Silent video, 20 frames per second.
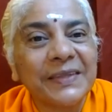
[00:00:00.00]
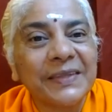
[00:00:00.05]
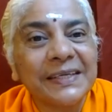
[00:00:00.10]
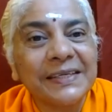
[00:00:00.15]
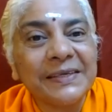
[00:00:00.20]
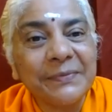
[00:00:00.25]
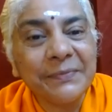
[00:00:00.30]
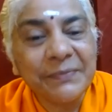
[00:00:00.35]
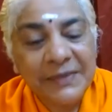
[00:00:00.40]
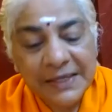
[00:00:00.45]

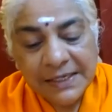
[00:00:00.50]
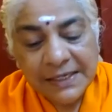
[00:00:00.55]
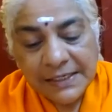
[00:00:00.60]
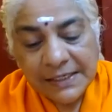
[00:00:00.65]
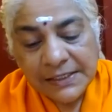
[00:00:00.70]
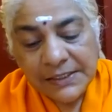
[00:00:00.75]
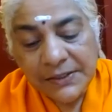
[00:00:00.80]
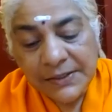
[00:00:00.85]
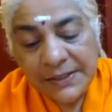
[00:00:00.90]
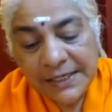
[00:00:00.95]
Yeah?
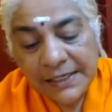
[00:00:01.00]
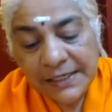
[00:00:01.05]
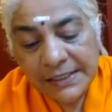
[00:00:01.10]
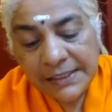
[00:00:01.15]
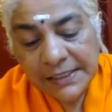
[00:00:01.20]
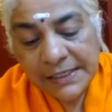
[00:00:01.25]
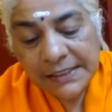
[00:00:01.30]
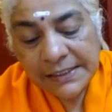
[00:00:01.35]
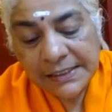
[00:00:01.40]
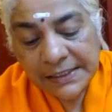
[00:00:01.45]
So
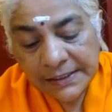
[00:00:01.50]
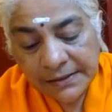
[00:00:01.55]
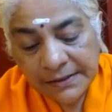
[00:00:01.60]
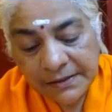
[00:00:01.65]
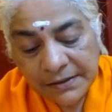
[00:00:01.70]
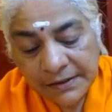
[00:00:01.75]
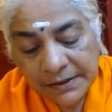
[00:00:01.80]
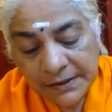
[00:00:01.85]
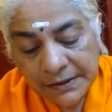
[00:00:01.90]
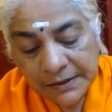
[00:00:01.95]
that is the
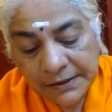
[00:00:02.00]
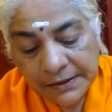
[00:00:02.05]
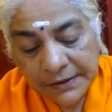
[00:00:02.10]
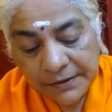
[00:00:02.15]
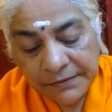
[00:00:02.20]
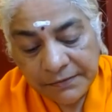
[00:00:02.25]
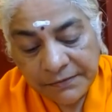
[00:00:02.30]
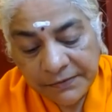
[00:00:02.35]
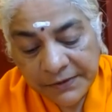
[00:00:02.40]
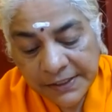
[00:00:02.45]

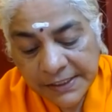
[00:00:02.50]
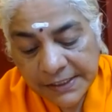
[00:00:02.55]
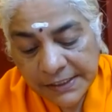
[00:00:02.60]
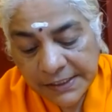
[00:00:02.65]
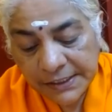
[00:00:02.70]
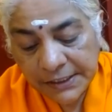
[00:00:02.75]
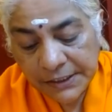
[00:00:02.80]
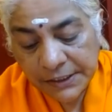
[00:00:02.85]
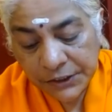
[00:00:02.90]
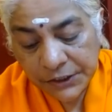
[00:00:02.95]
uh,
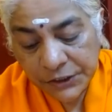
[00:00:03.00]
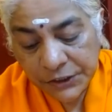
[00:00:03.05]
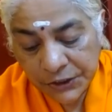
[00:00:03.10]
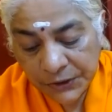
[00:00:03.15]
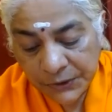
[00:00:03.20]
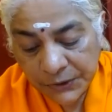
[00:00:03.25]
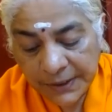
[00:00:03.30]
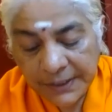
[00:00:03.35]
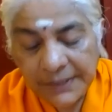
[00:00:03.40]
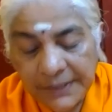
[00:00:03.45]
first uh,
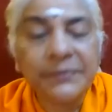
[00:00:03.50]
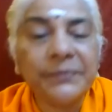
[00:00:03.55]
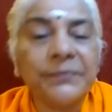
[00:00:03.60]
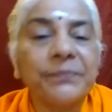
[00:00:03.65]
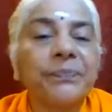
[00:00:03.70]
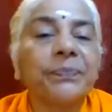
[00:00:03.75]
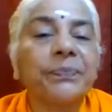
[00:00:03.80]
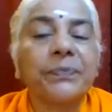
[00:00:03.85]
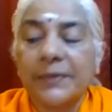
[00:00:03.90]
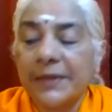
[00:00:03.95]
shloka
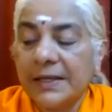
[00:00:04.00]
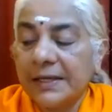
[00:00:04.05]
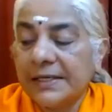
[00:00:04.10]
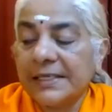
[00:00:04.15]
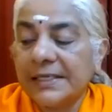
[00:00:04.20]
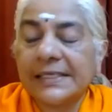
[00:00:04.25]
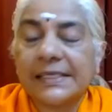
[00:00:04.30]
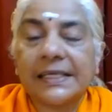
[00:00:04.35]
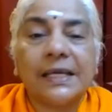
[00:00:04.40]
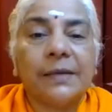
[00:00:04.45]

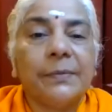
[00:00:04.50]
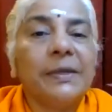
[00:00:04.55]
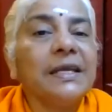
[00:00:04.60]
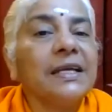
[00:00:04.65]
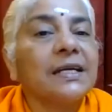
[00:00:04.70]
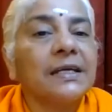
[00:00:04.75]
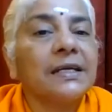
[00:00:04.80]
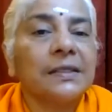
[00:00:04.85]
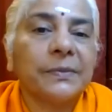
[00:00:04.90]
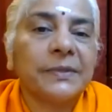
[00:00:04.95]
describing
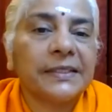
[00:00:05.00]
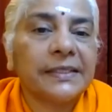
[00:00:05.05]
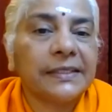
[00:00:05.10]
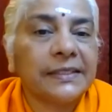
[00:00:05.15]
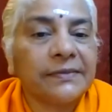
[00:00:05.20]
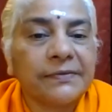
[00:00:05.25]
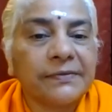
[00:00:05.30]
Atma